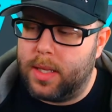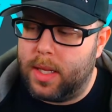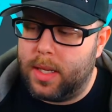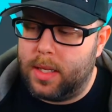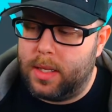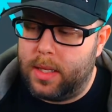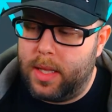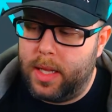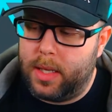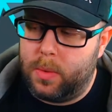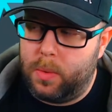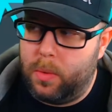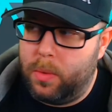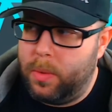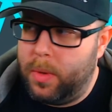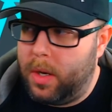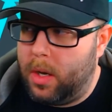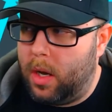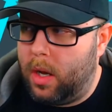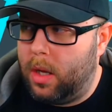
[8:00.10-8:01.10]
That's what
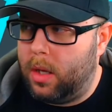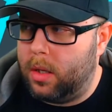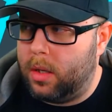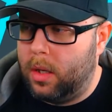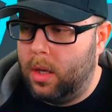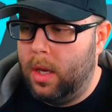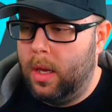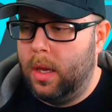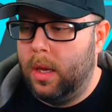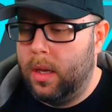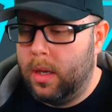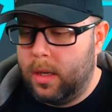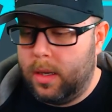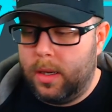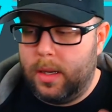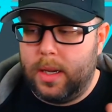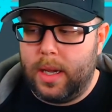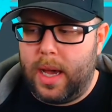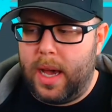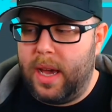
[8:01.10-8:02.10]
we all
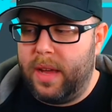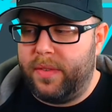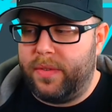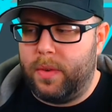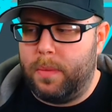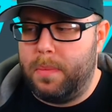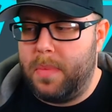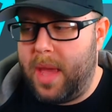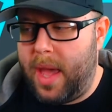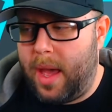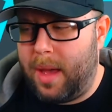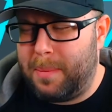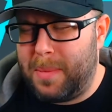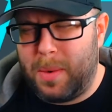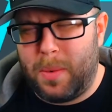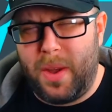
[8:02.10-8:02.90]
got from that. My